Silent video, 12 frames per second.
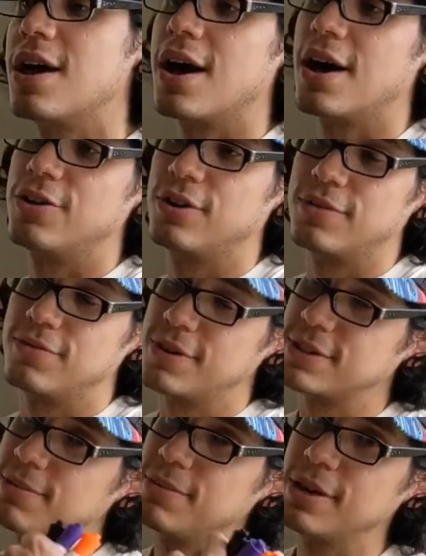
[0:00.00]
you can
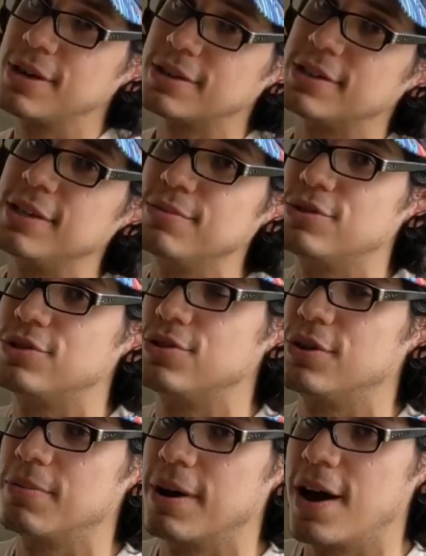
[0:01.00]
visit me on Teams
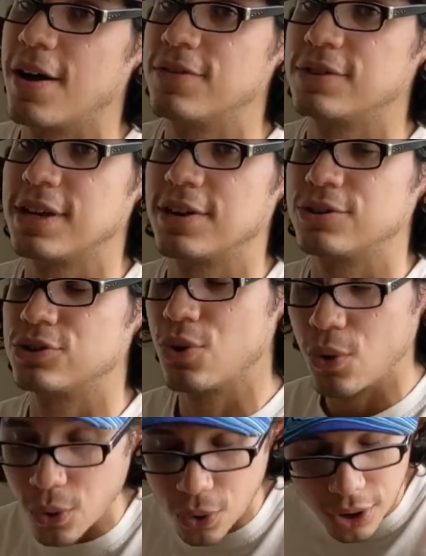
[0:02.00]
during my office hours
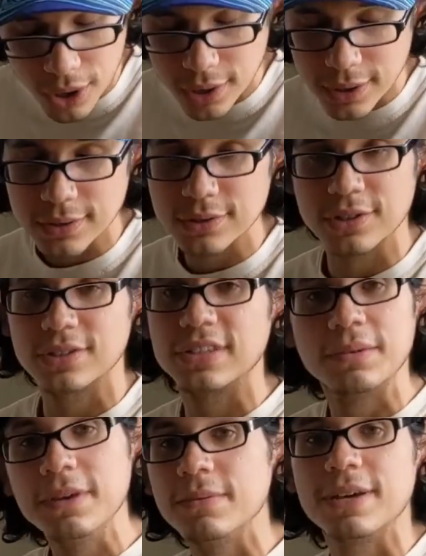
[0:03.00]
or just
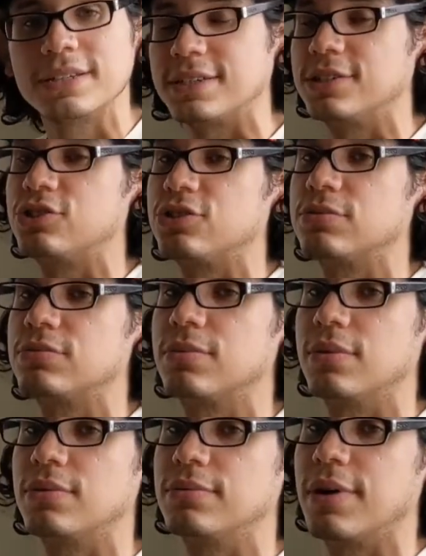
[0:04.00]
send me a message.
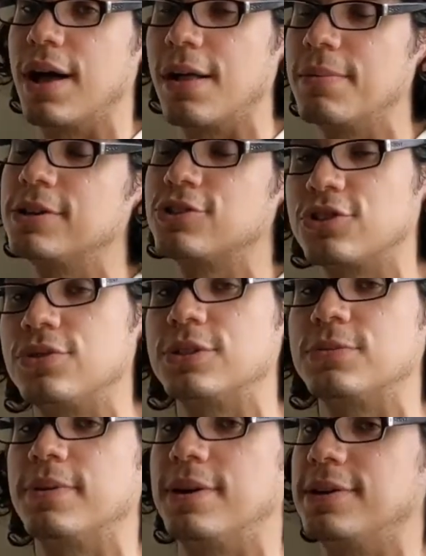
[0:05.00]
I'll make sure to
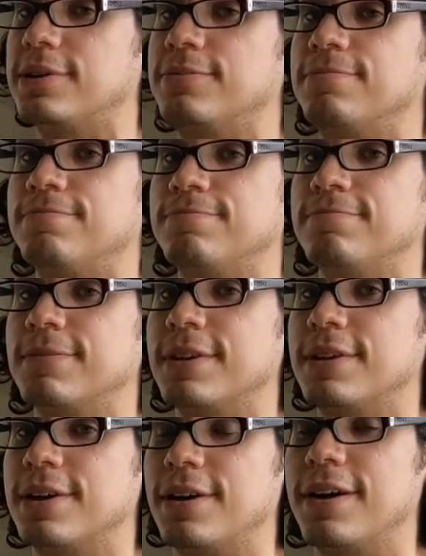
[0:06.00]
respond.
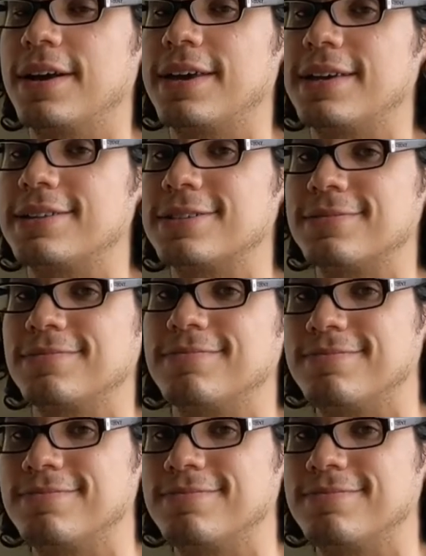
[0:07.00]
All right, kids,